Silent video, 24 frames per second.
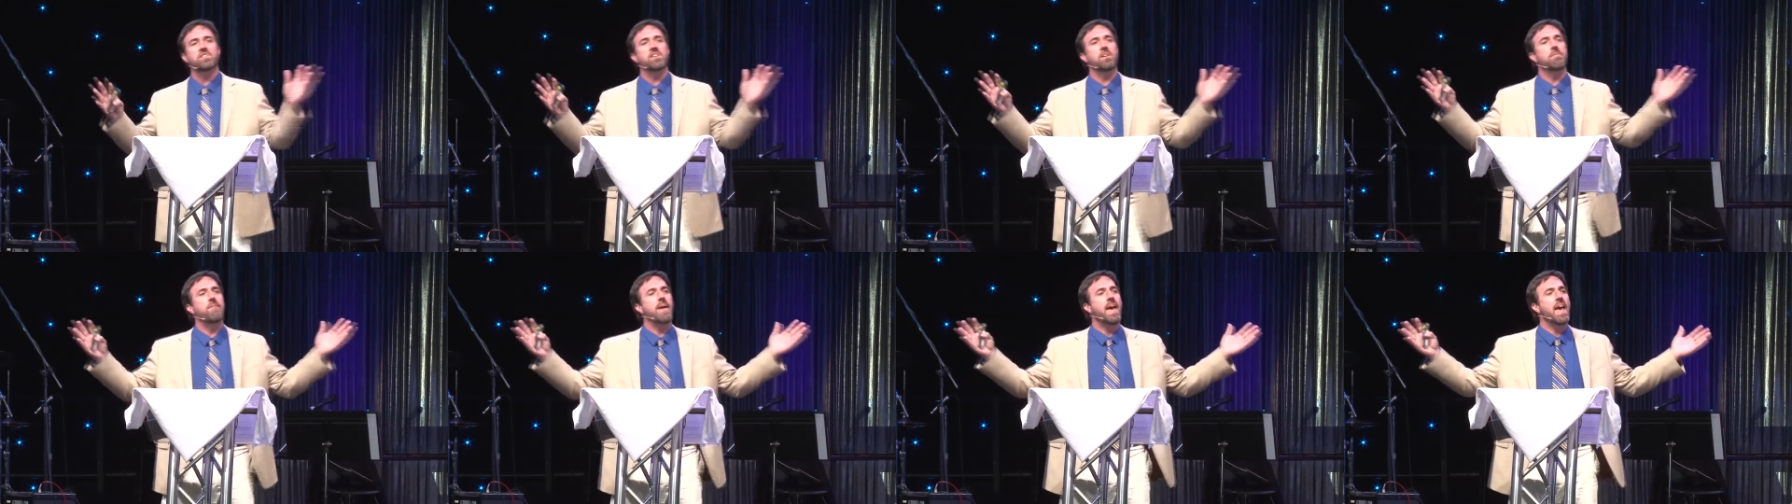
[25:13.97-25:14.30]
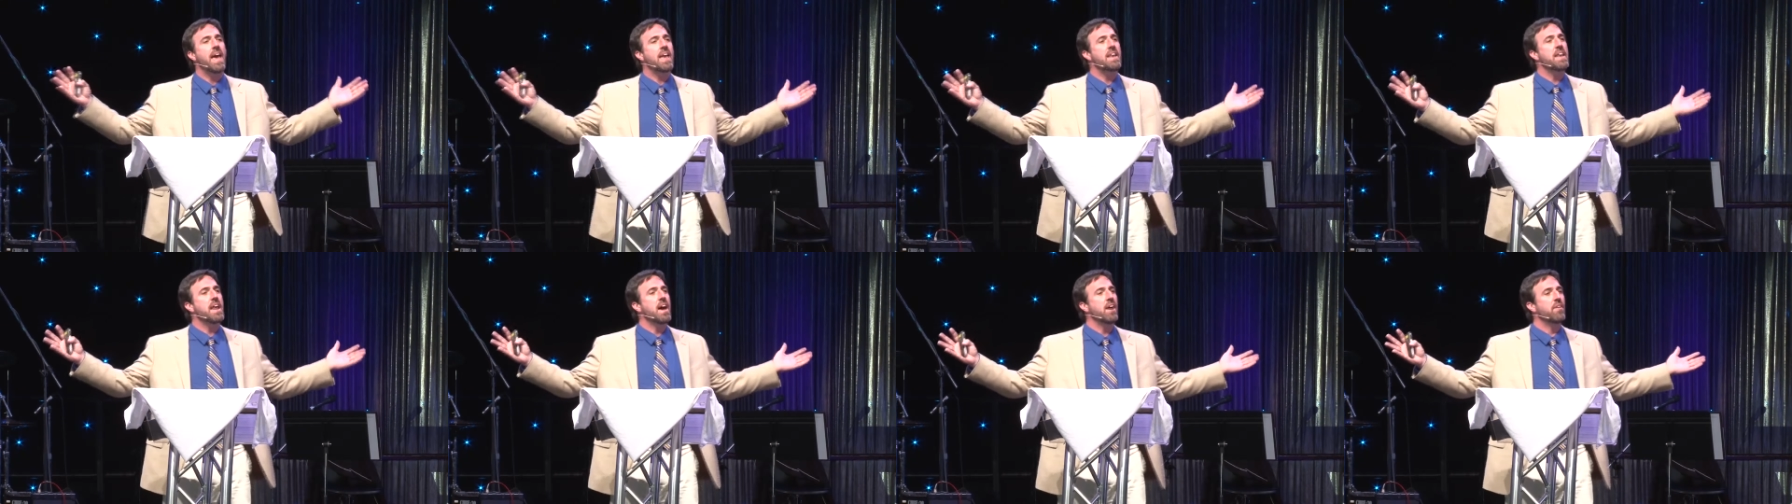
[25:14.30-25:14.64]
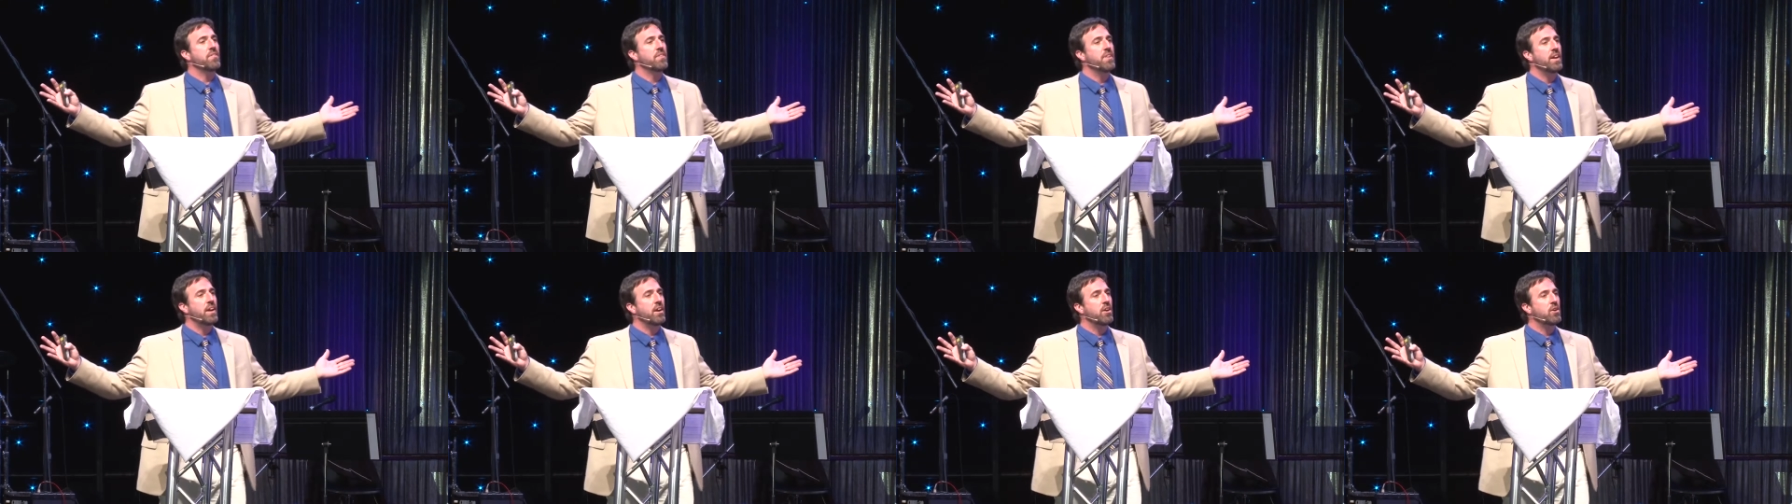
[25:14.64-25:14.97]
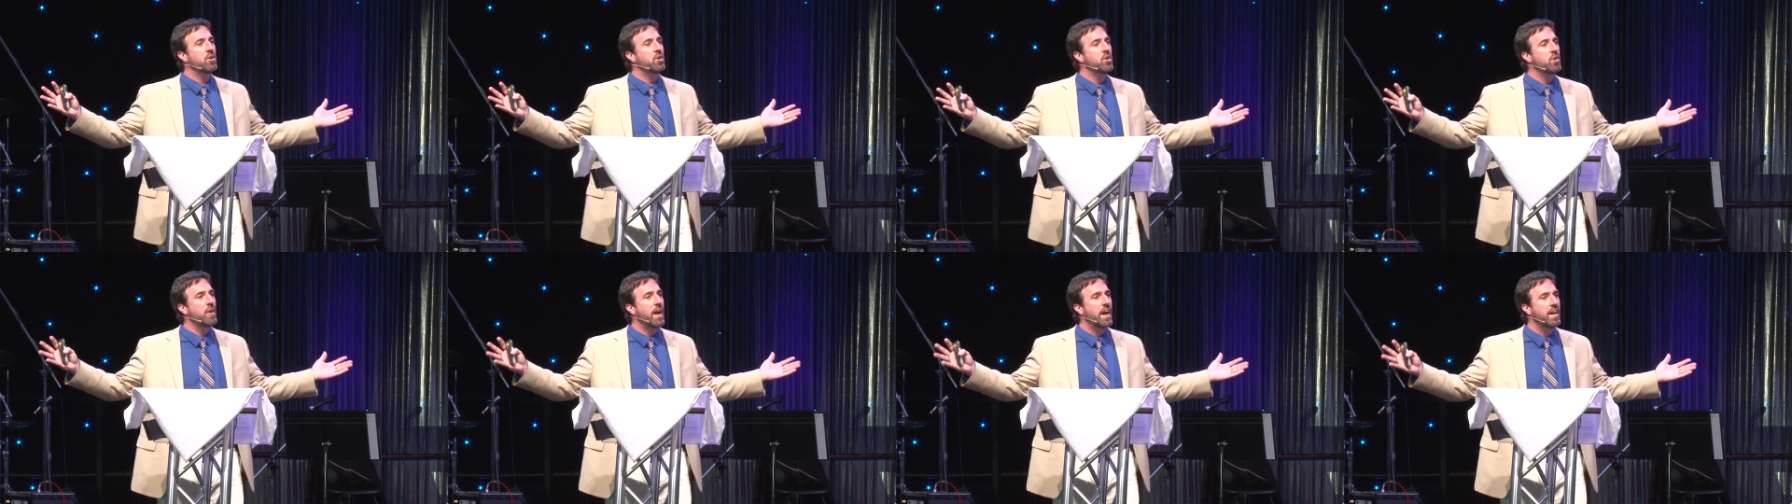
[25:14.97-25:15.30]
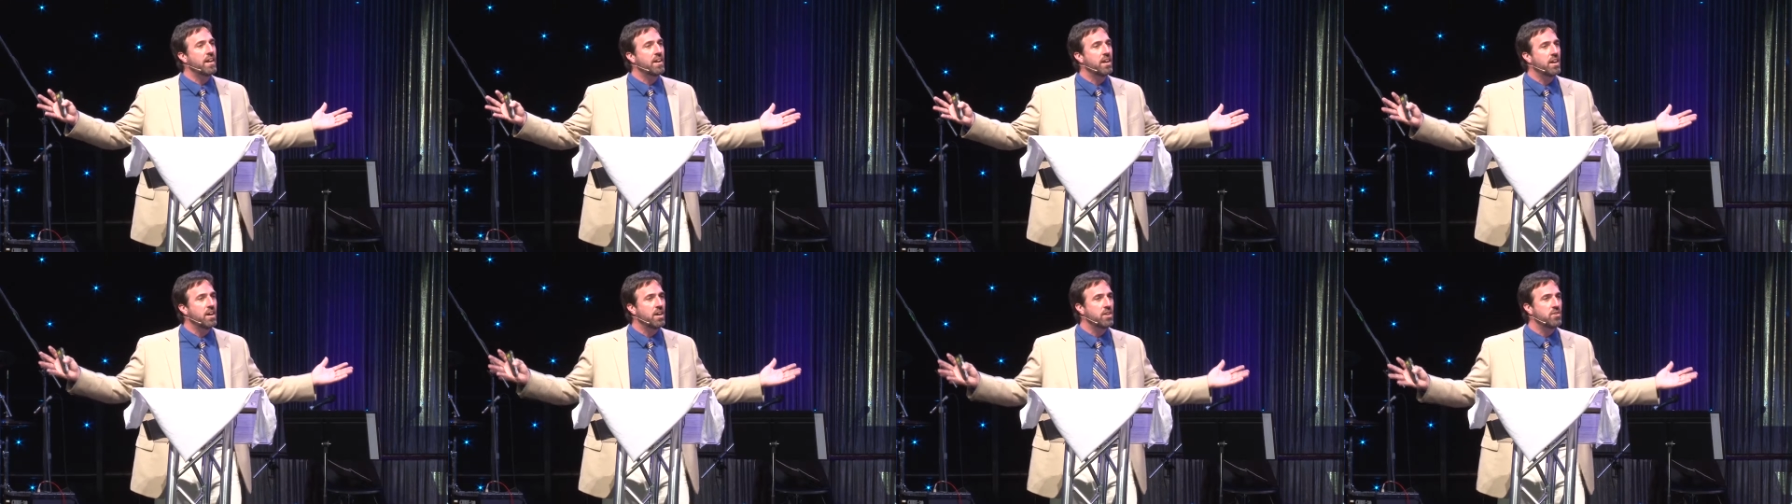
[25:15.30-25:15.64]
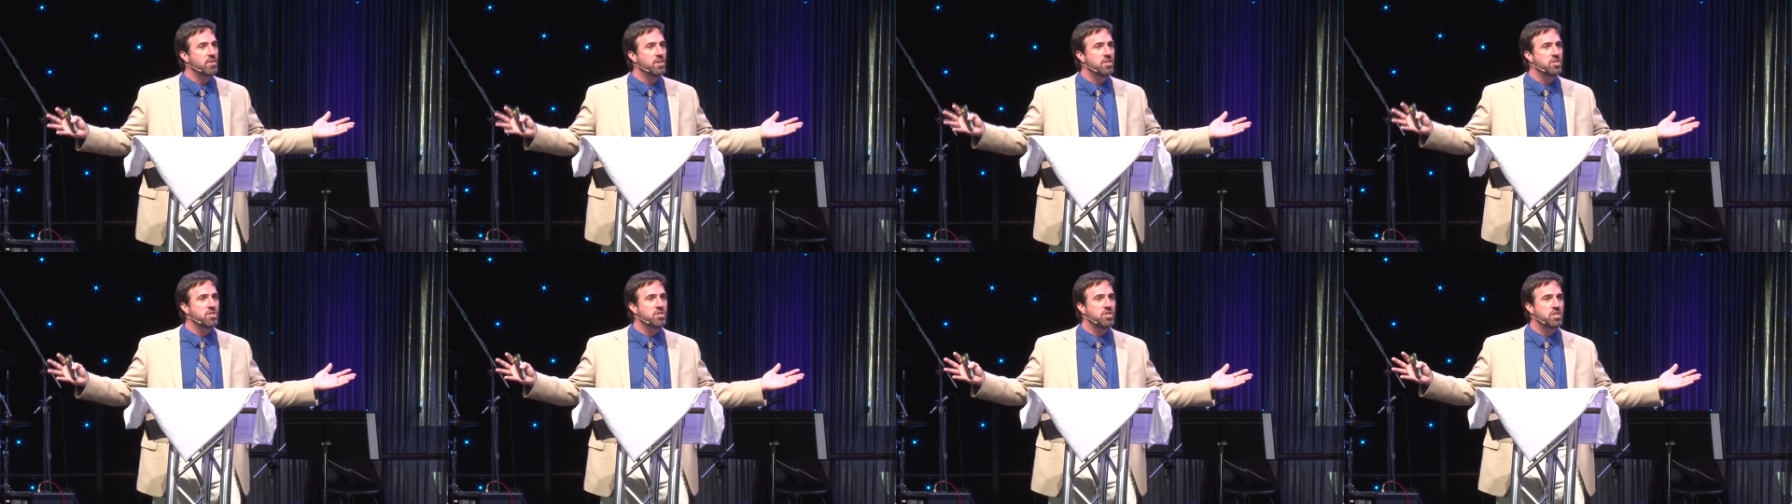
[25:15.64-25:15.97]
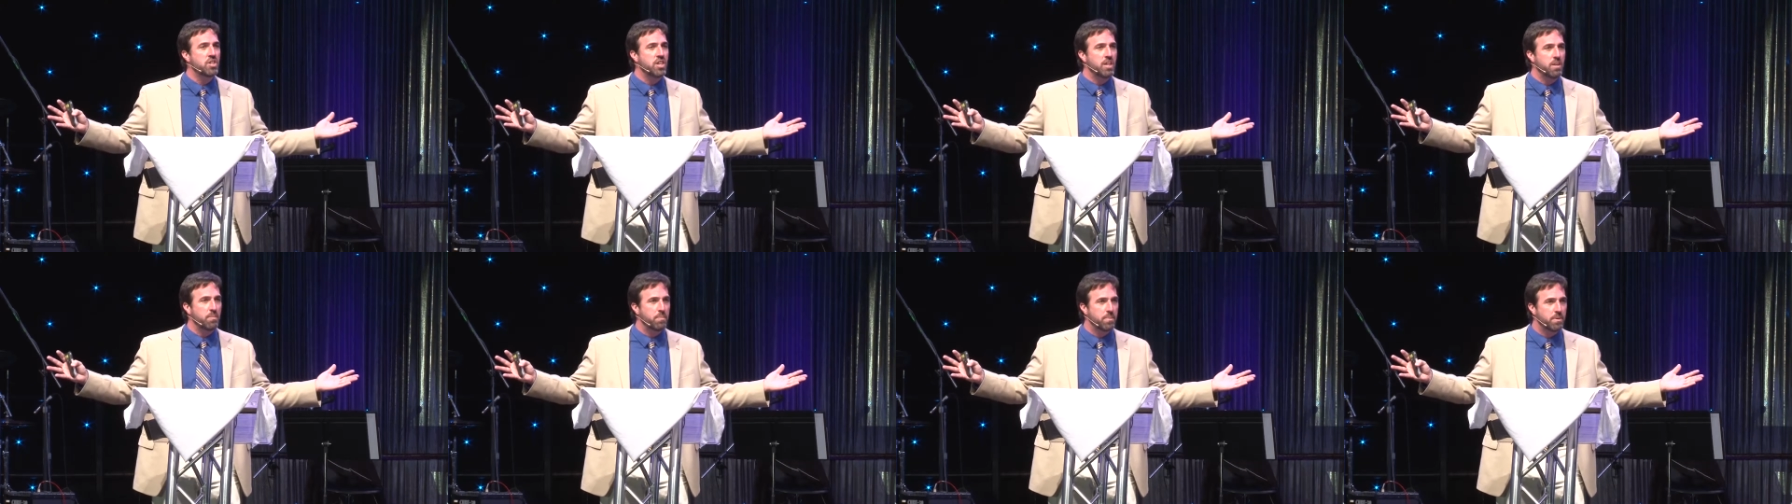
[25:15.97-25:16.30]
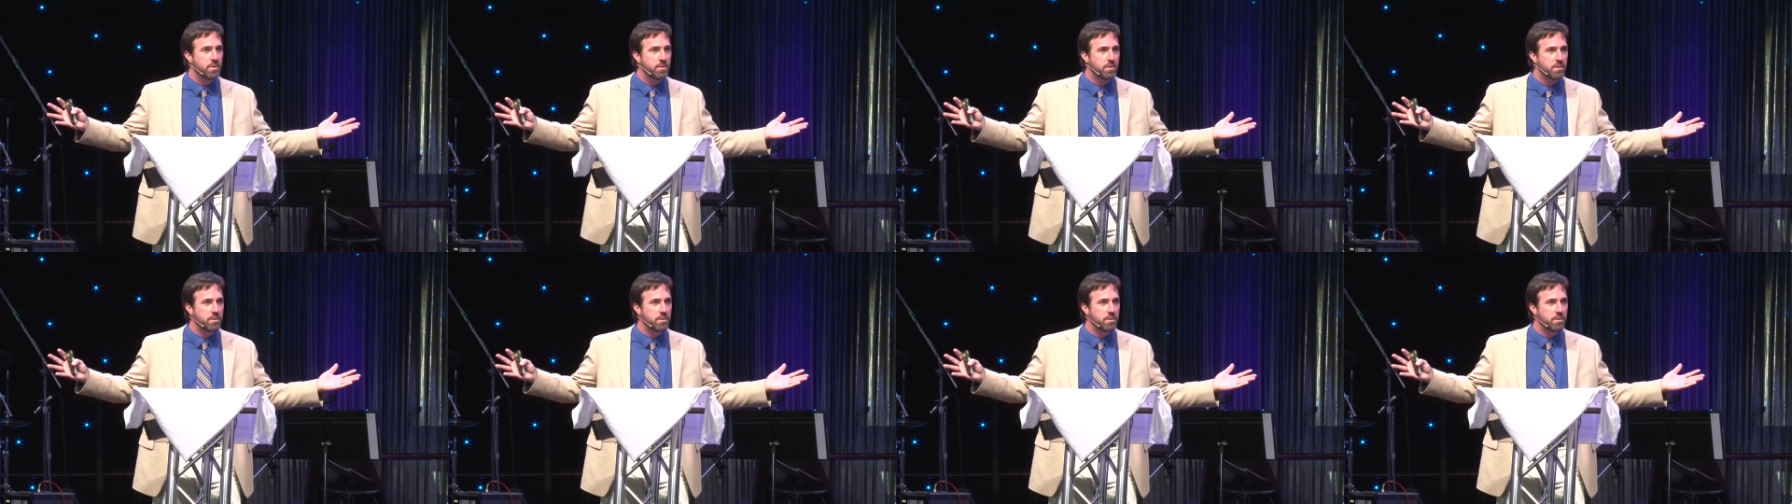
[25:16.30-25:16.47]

a man out there who had a hundred sheep,